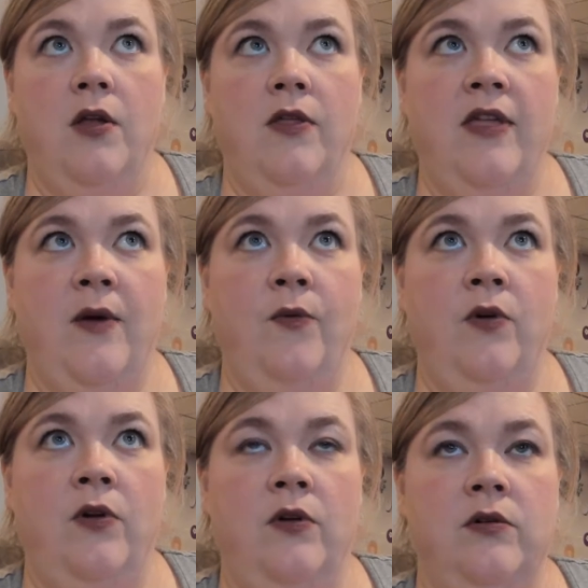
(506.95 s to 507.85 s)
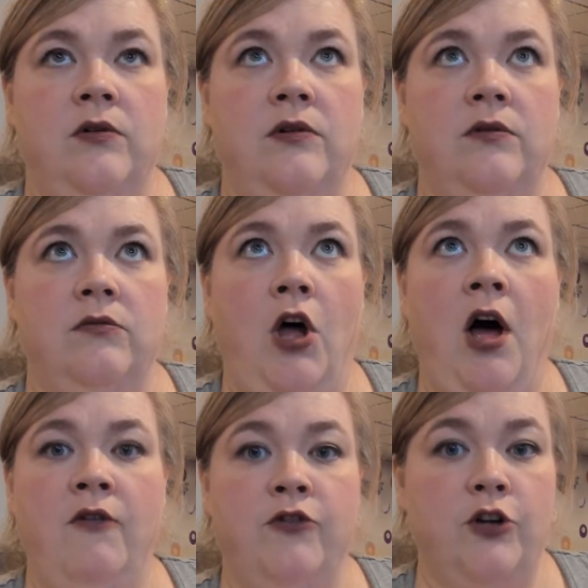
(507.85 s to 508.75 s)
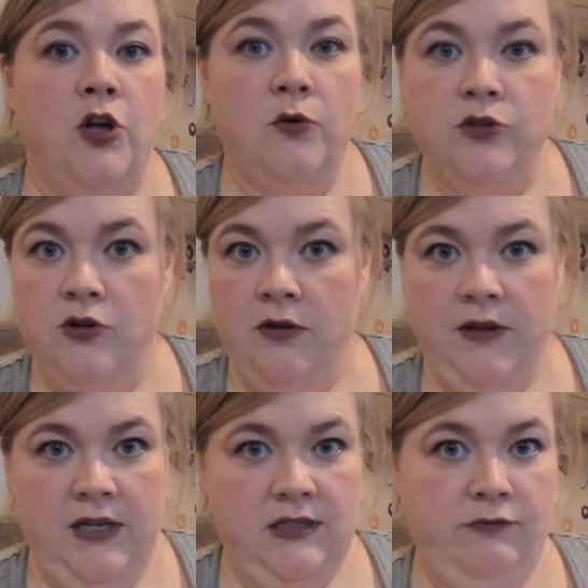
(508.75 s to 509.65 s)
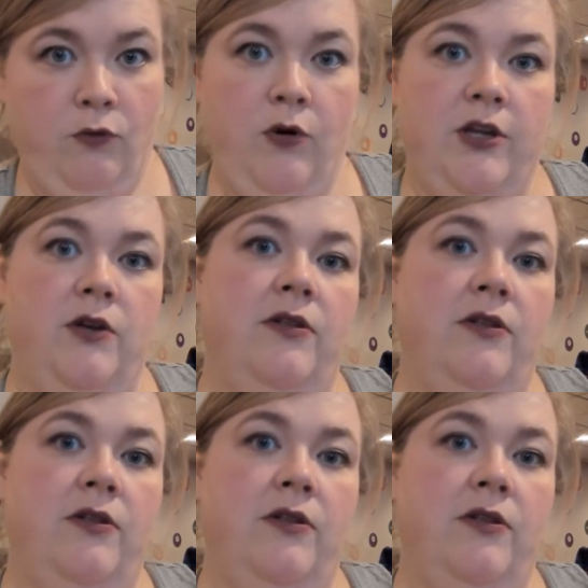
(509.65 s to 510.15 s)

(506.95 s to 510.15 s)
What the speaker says: They will offer to go do things for you.